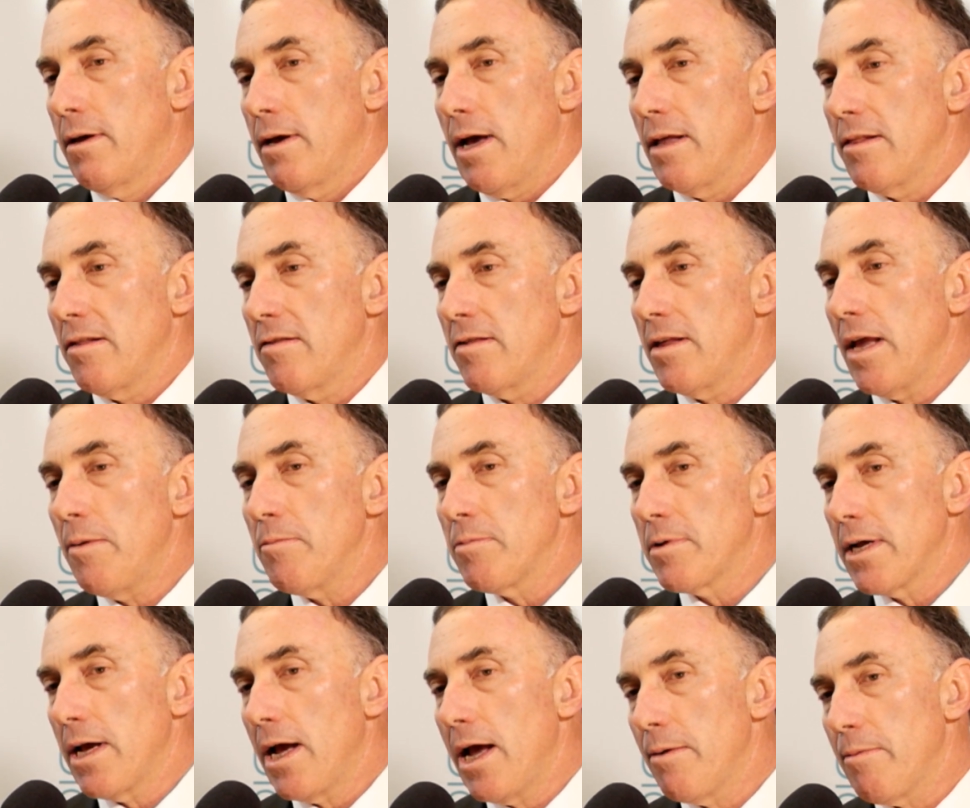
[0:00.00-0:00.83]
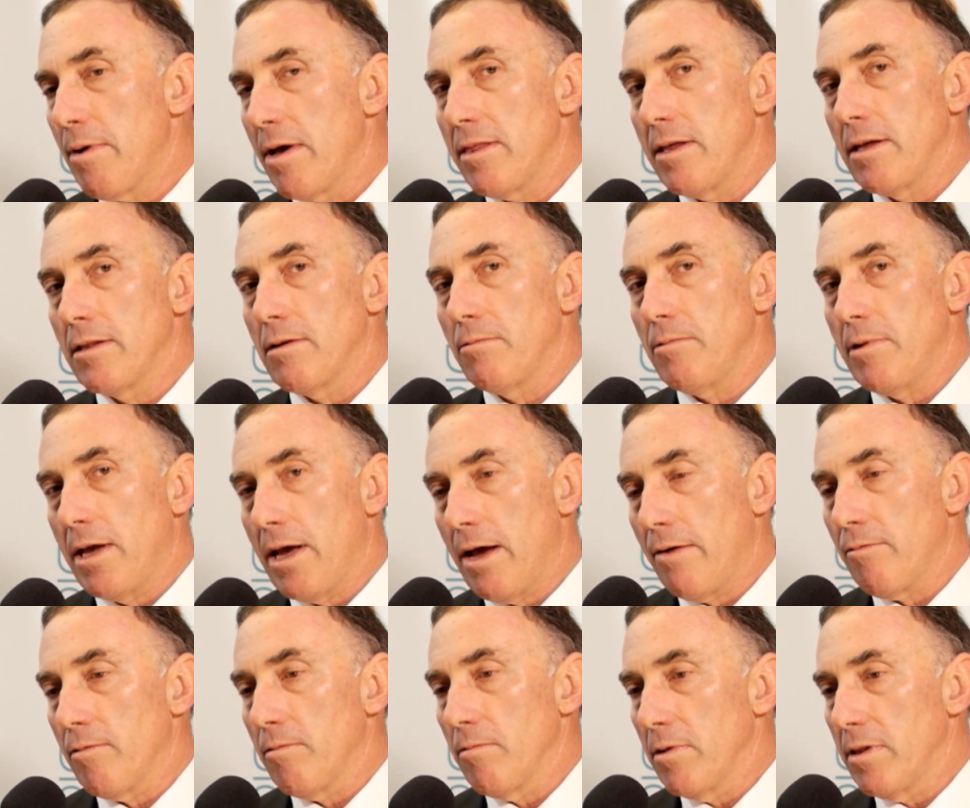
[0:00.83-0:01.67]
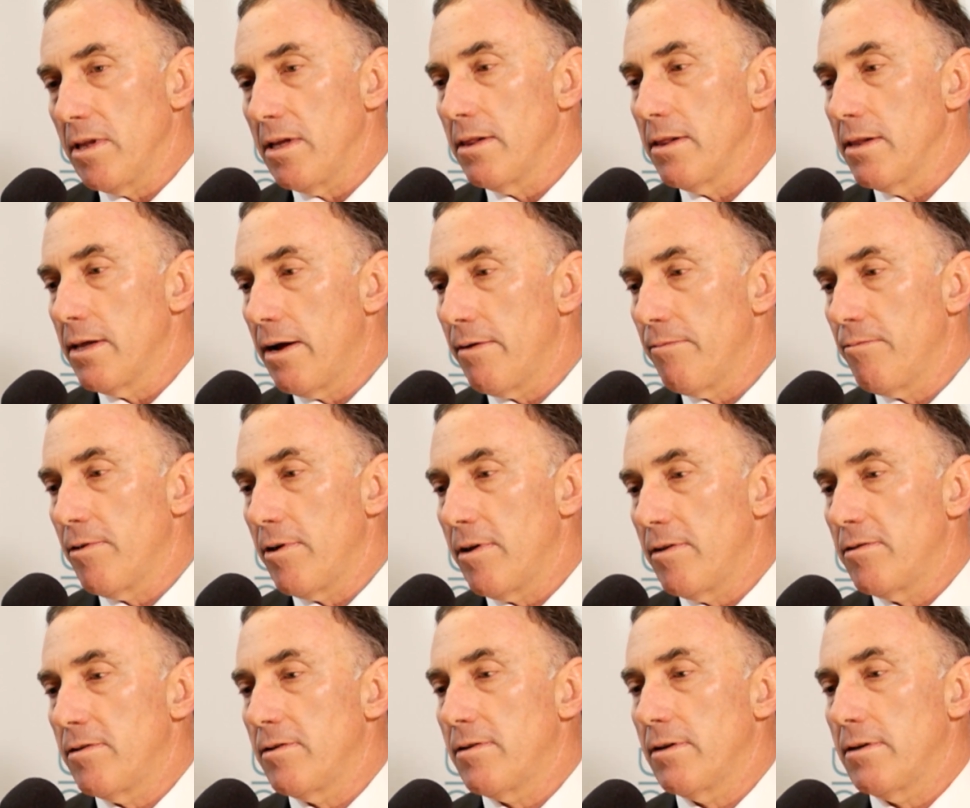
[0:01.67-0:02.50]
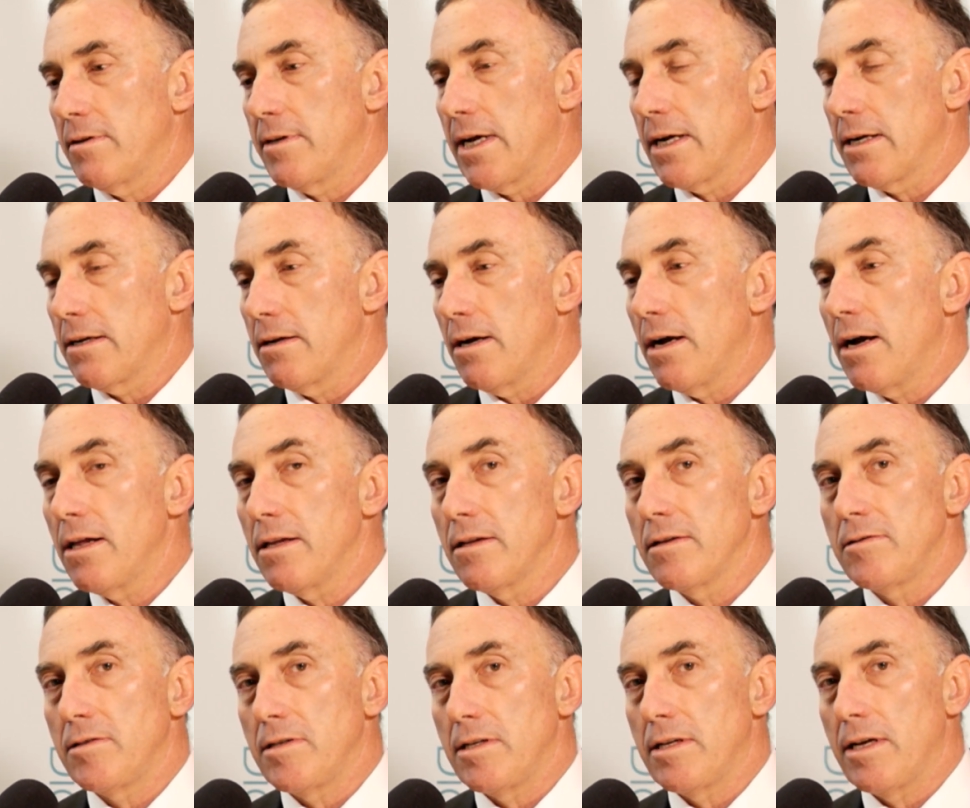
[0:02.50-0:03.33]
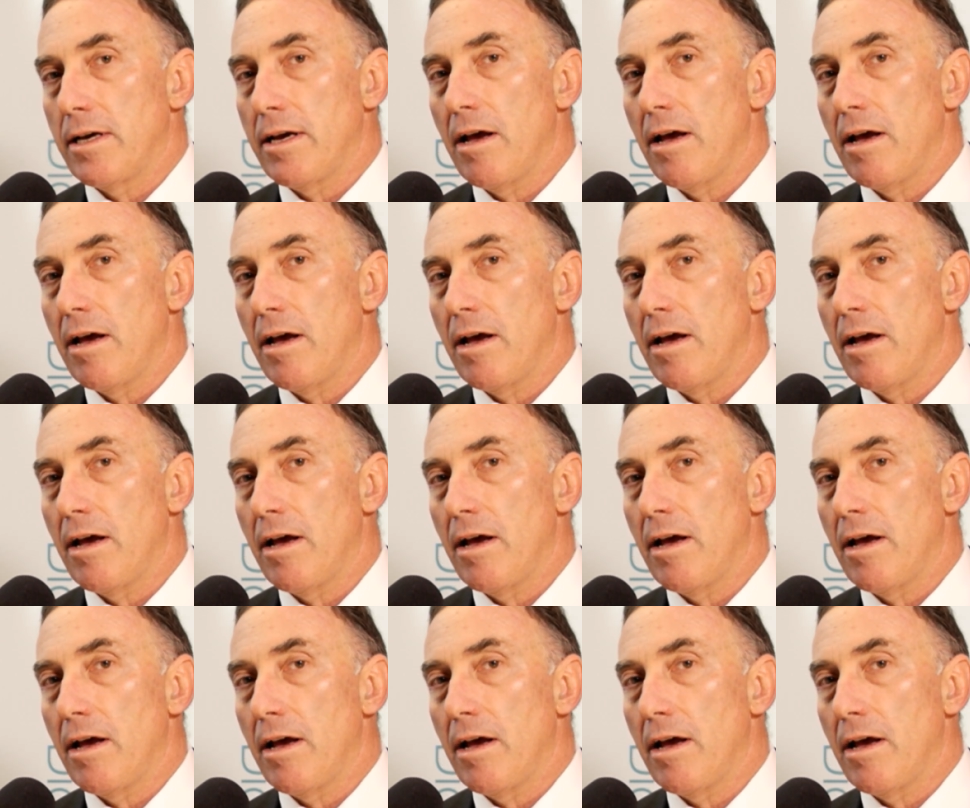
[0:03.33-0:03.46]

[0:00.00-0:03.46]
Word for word: At the same time, I think that we haven't really leveraged technology to